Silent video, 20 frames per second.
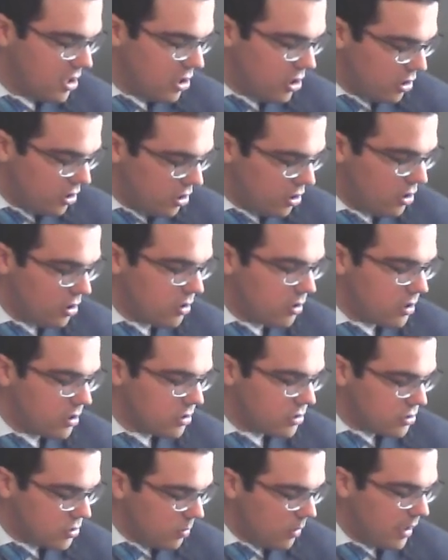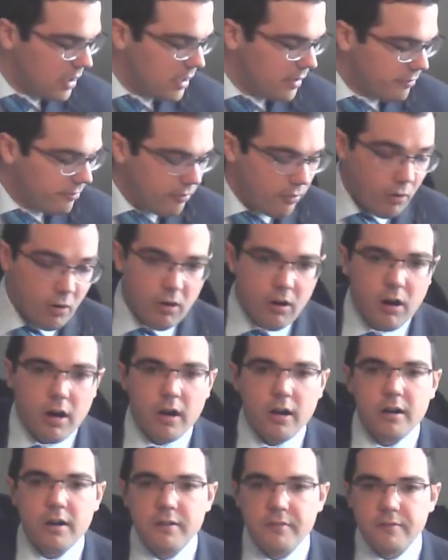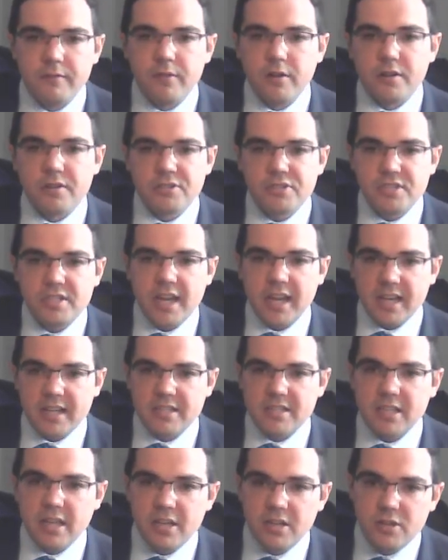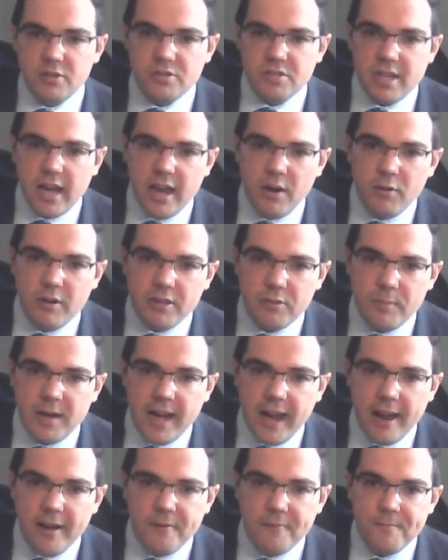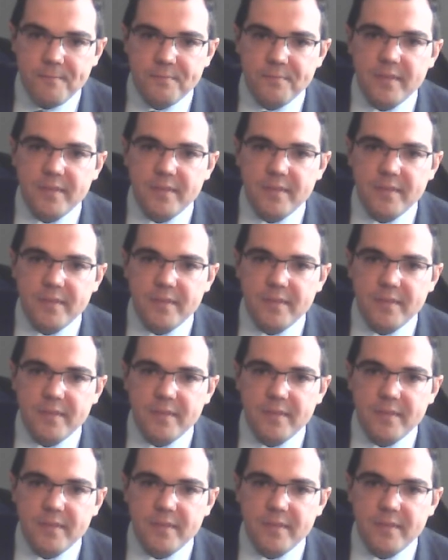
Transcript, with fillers: Luke 24, verse 6. Can you say it with me now?